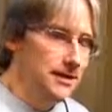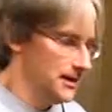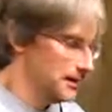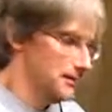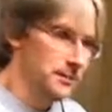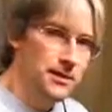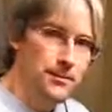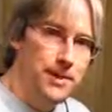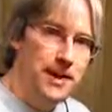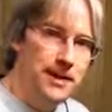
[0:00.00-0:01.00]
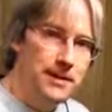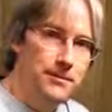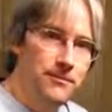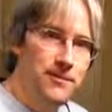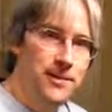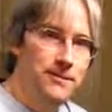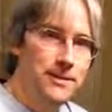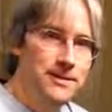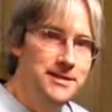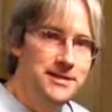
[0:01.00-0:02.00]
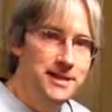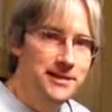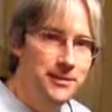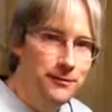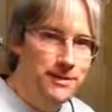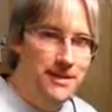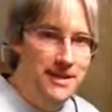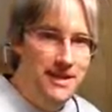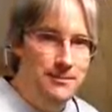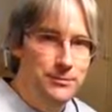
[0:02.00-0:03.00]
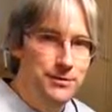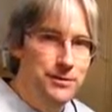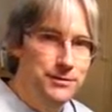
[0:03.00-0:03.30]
and I'm going to pack it up in 5 minutes and send it off to the NAMM show.